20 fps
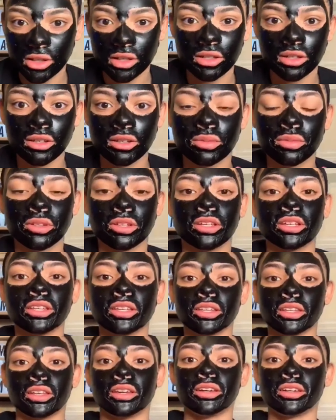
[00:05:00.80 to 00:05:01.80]
dried up,
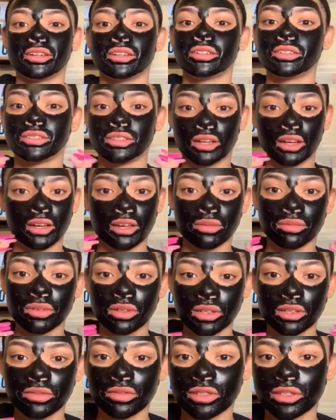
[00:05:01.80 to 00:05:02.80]
and like I can
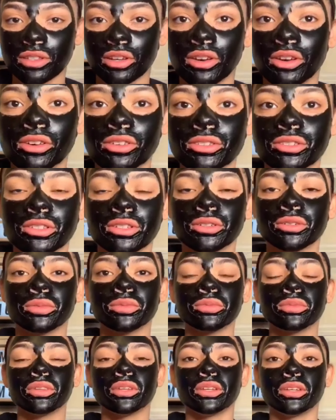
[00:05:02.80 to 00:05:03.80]
barely even talk.
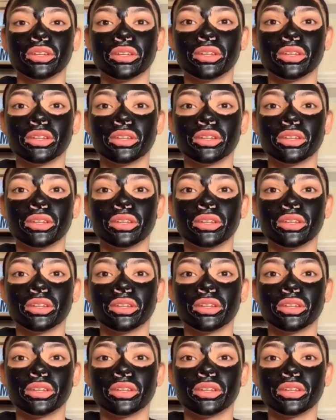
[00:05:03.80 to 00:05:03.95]
So